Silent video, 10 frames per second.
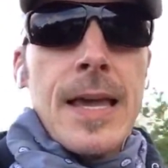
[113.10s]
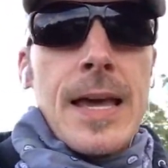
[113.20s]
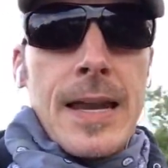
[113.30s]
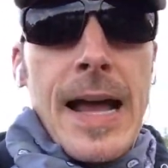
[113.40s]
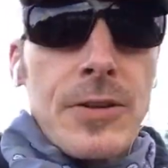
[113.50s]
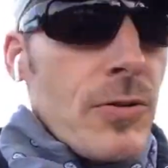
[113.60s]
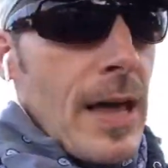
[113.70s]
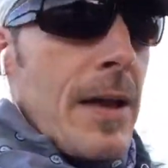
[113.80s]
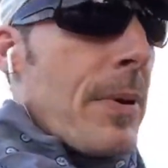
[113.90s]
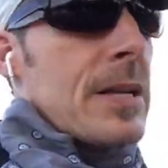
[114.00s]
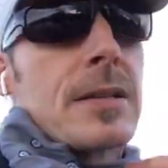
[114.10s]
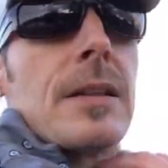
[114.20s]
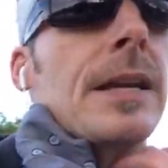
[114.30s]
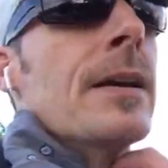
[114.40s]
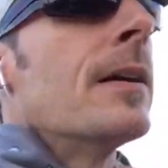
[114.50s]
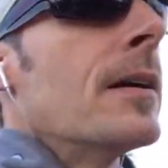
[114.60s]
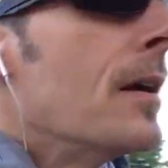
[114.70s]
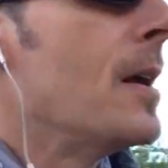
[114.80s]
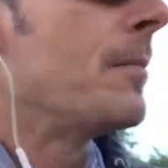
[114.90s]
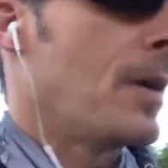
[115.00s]
And I do that basically, to
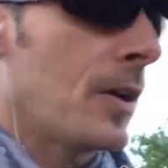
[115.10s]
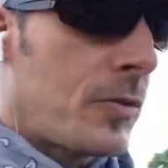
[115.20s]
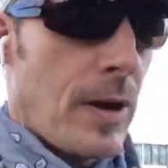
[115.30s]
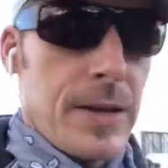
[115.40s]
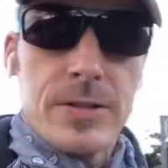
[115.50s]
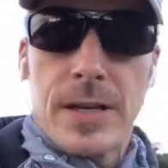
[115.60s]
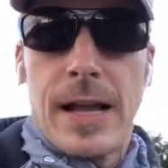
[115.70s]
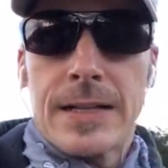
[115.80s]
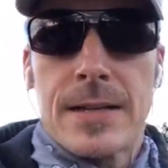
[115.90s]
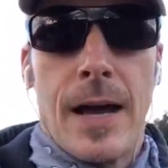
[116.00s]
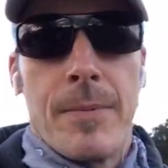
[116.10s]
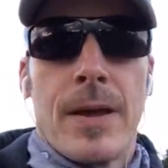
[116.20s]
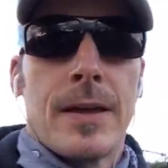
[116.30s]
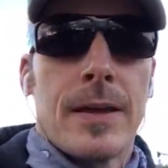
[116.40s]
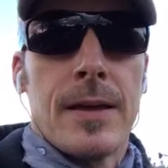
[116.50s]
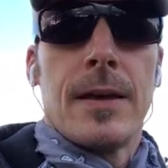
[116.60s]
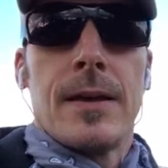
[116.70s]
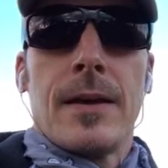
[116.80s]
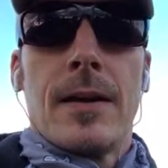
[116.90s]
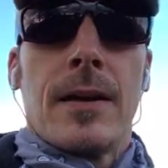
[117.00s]
be honest with you, I use it at nighttime.
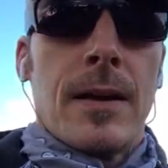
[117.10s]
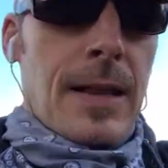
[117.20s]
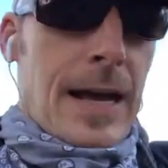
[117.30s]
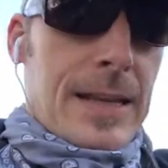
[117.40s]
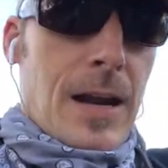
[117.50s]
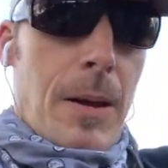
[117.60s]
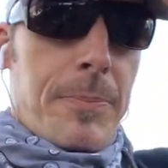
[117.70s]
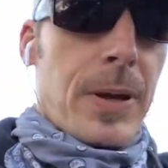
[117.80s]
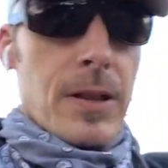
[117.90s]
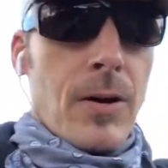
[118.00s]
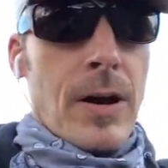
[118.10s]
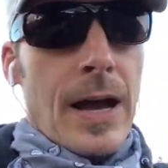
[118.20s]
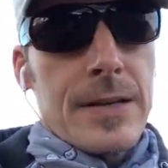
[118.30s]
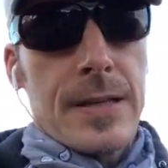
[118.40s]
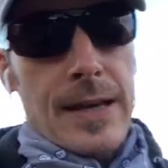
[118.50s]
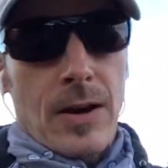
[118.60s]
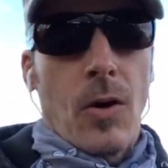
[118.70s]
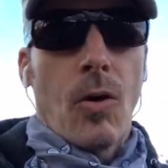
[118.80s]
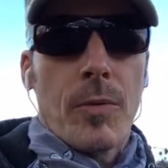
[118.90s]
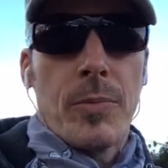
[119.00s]
Down on my pillow. I used to get
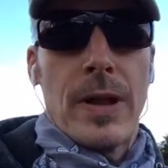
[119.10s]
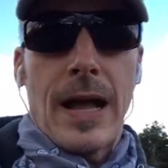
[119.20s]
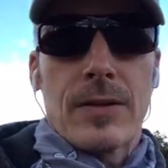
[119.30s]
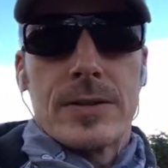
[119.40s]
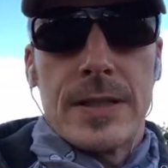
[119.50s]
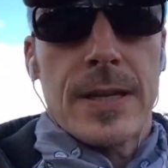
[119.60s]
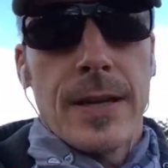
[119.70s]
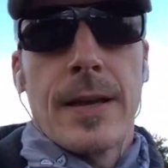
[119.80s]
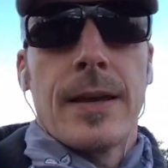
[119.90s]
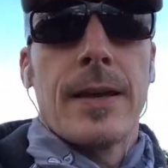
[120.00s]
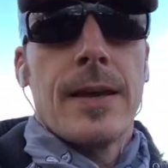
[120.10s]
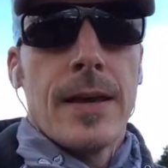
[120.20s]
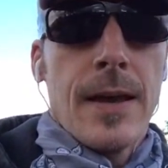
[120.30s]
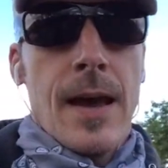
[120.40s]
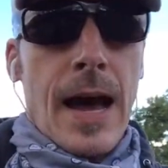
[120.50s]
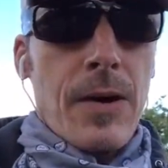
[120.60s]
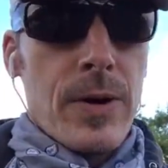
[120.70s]
horrible allergies. My